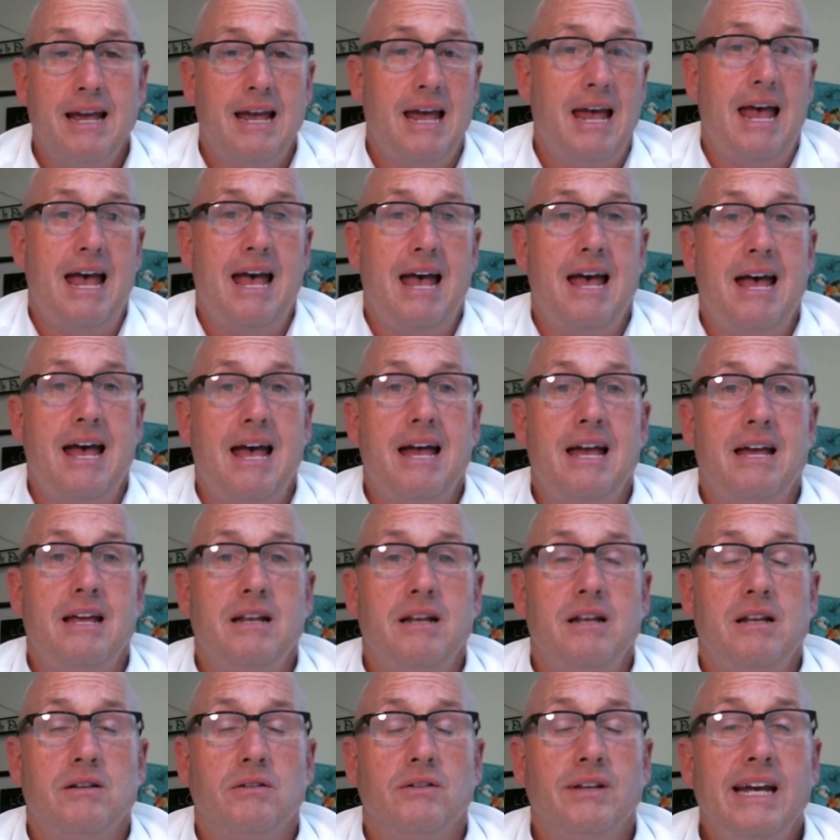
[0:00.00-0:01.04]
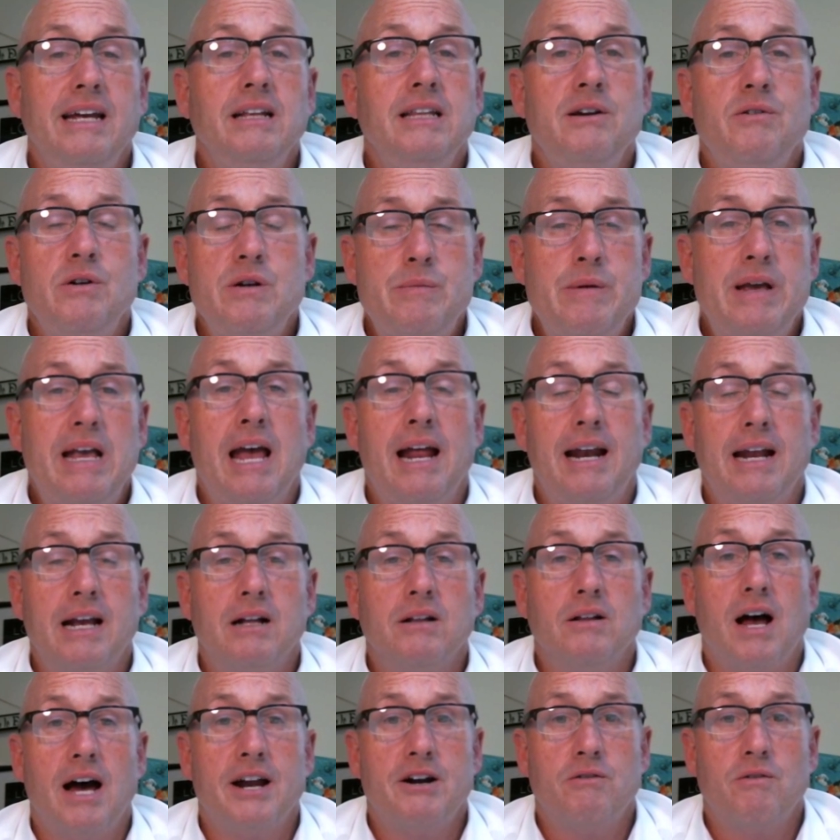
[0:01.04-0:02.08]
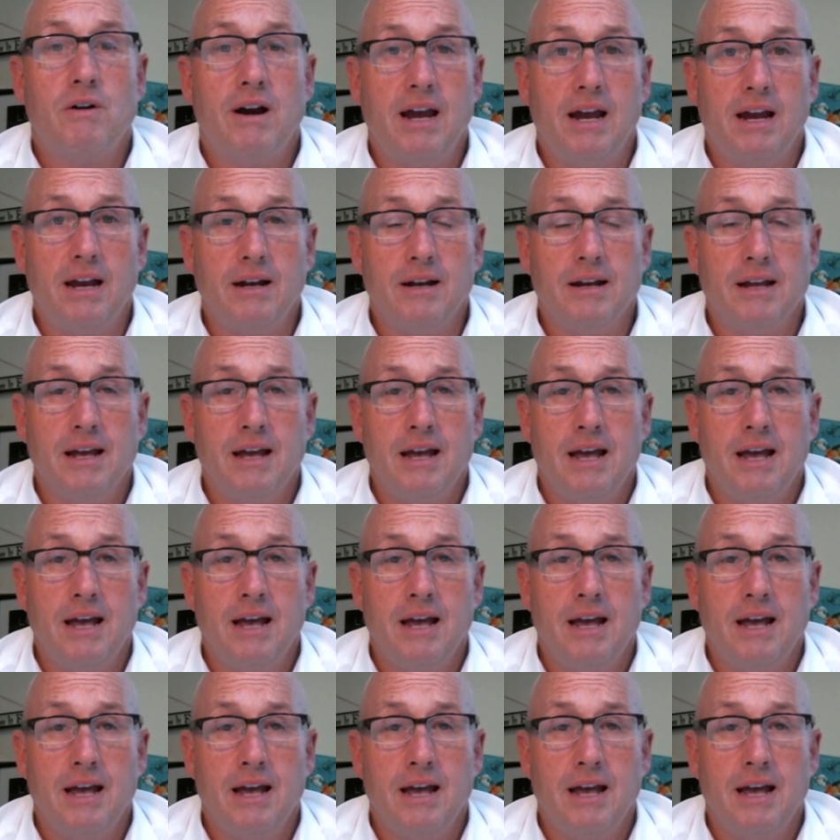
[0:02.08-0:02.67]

And lately we've been getting a lot of rain.